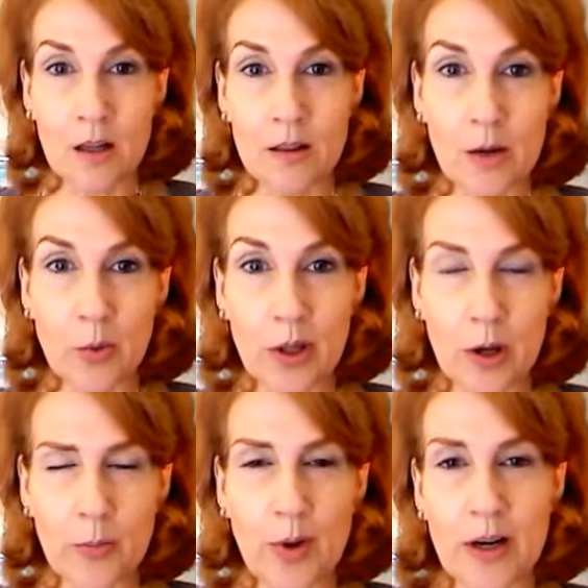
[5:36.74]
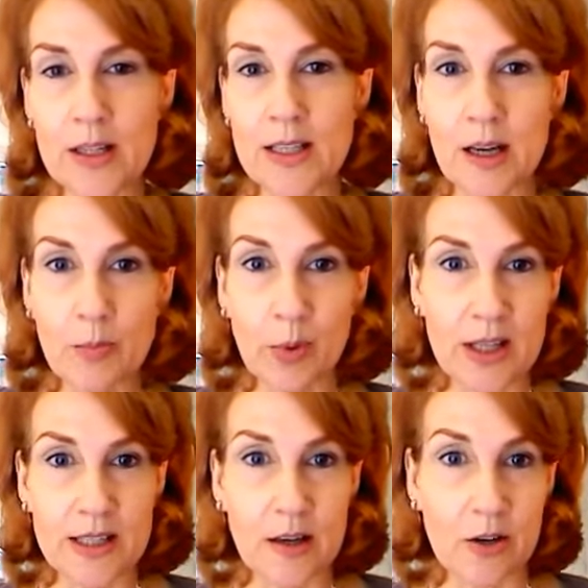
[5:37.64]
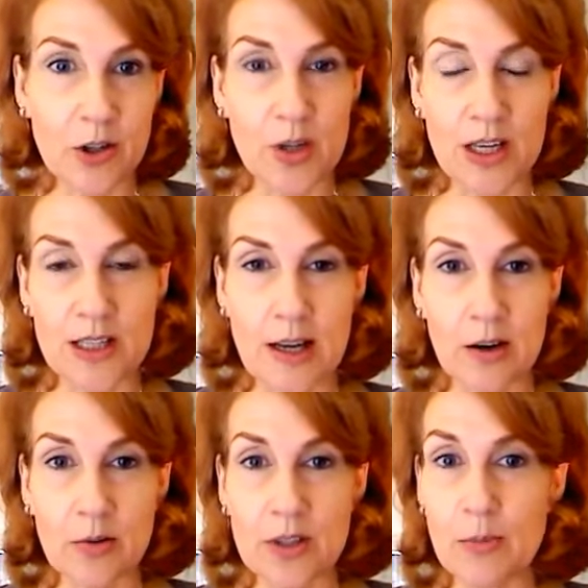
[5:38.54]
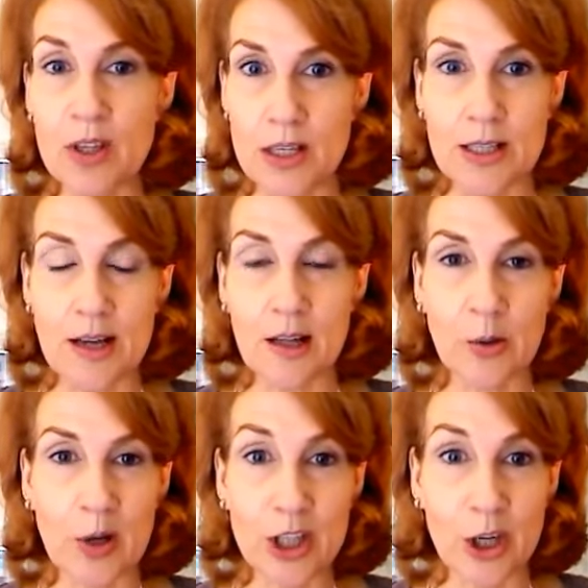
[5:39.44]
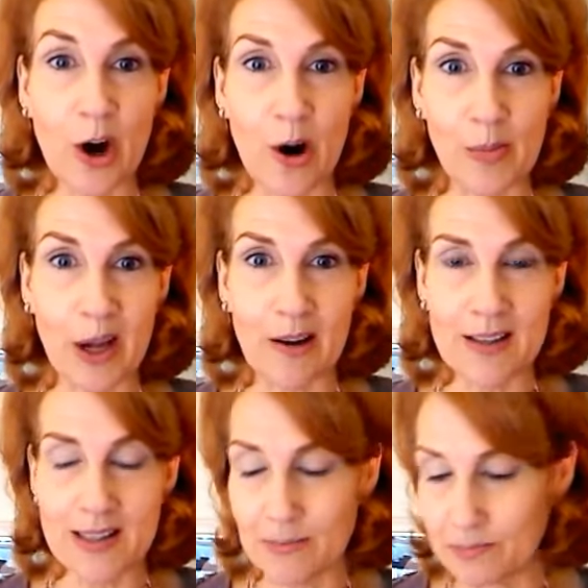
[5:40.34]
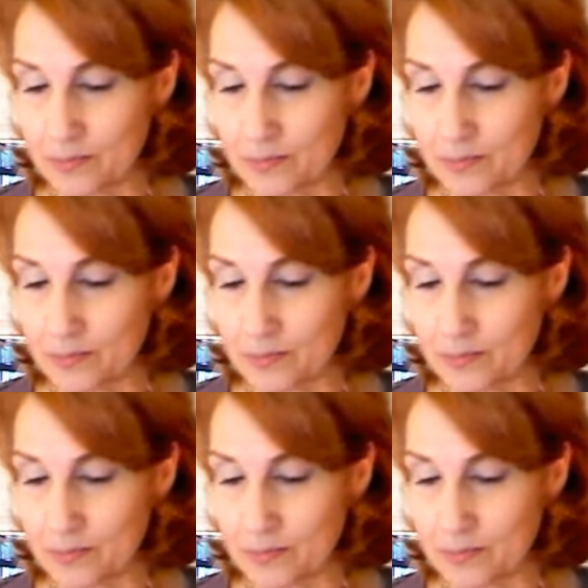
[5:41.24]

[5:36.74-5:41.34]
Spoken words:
That will help product stay in place. It also takes down some of the discoloration on my eyes.